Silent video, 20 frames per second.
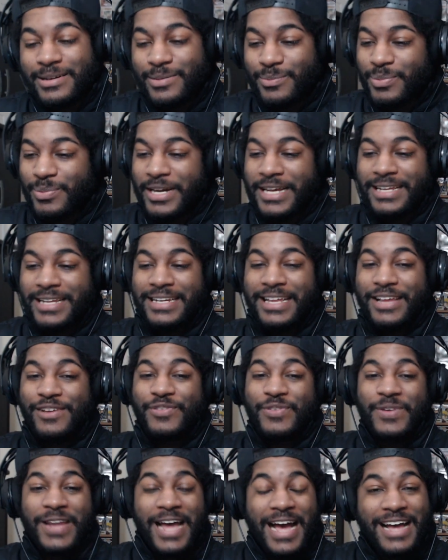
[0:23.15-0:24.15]
but
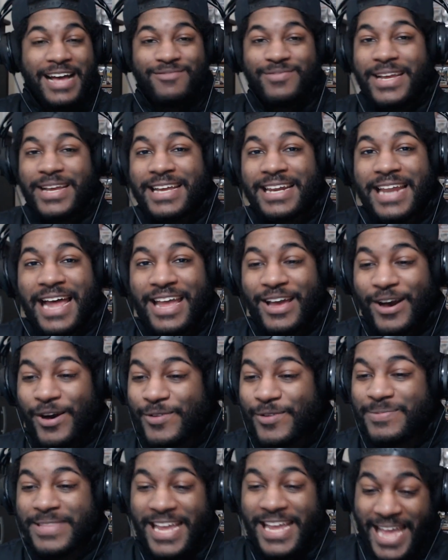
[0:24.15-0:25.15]
if not, man, I
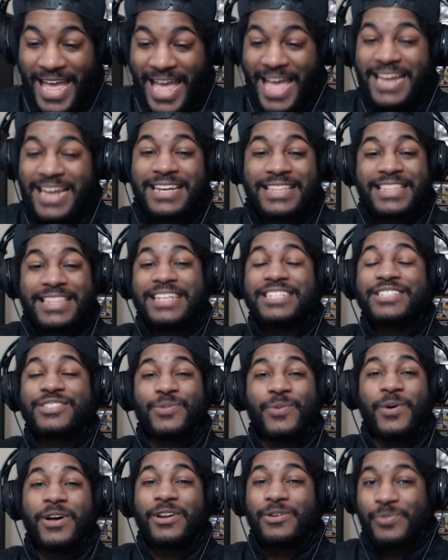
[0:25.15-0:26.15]
hope they end this
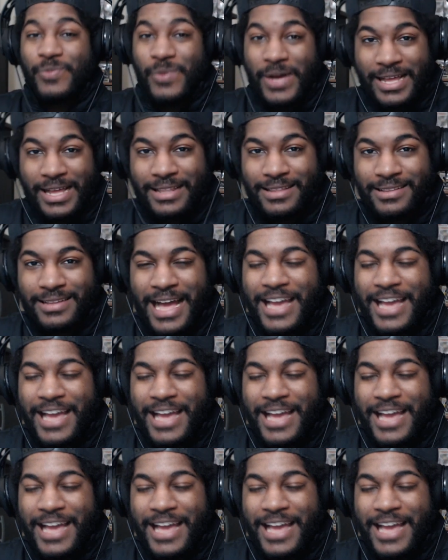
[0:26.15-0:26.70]
one well.